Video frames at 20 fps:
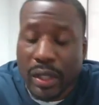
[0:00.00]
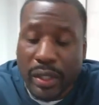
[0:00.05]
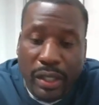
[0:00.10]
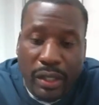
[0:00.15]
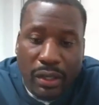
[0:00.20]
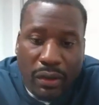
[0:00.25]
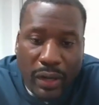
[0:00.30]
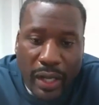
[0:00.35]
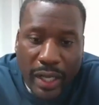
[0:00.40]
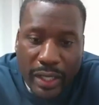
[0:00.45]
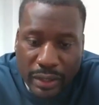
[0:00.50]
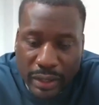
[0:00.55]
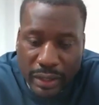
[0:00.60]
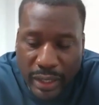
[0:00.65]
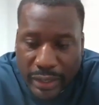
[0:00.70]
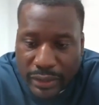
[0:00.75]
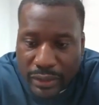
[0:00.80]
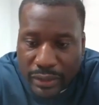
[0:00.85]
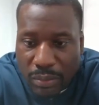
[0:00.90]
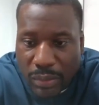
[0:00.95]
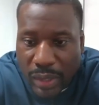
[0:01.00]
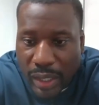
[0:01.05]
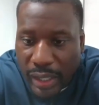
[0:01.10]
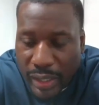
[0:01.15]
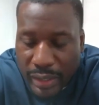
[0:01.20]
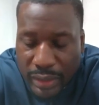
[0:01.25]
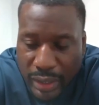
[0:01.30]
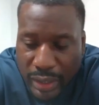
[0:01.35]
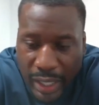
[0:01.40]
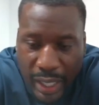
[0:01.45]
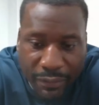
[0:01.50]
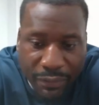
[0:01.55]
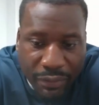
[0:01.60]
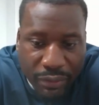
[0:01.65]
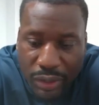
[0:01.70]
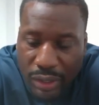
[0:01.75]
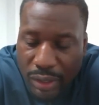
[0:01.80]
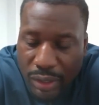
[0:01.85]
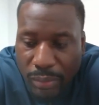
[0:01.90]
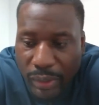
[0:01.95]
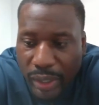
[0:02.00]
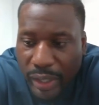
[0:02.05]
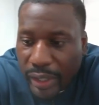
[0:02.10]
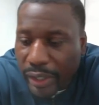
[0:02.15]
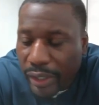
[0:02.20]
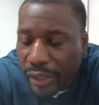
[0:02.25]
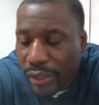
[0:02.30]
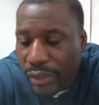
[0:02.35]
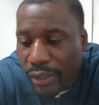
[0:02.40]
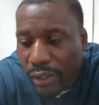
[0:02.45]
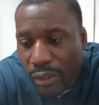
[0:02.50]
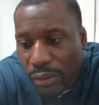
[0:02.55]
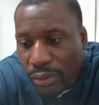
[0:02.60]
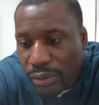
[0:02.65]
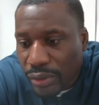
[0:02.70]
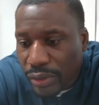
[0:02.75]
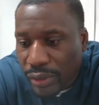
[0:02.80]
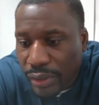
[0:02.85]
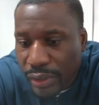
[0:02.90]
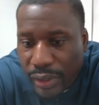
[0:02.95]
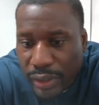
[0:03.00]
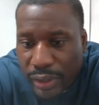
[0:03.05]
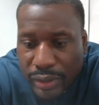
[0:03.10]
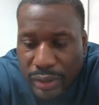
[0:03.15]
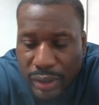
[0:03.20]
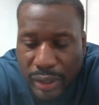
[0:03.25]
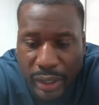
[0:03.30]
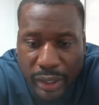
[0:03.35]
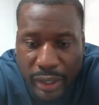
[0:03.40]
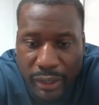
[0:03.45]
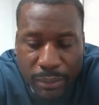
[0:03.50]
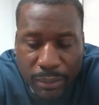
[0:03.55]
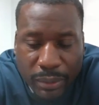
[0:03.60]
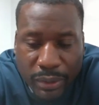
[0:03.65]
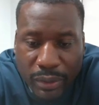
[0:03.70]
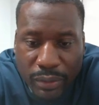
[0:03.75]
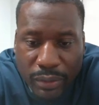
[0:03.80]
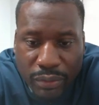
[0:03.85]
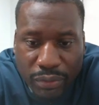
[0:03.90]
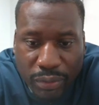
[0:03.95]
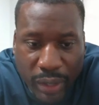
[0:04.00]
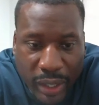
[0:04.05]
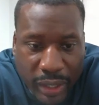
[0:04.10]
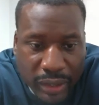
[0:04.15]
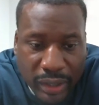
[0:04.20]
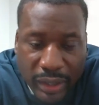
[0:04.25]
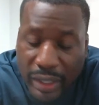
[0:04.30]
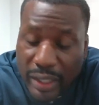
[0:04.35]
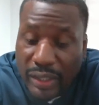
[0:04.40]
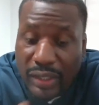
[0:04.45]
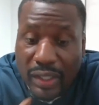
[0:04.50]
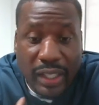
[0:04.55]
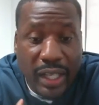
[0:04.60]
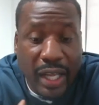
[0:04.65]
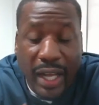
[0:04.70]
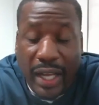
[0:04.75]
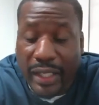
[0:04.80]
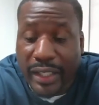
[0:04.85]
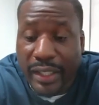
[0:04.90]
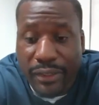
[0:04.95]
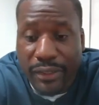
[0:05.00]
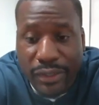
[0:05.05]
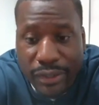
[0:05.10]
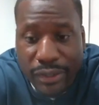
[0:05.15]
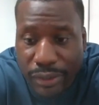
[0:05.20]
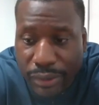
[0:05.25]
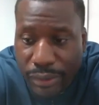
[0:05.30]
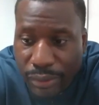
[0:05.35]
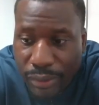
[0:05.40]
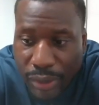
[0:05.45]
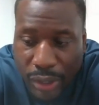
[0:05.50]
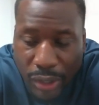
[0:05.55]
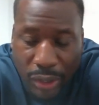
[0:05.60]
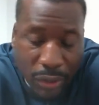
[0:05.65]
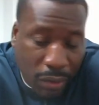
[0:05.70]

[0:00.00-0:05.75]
you know, as an African-American coach to help Coach Franklin, anything I can do,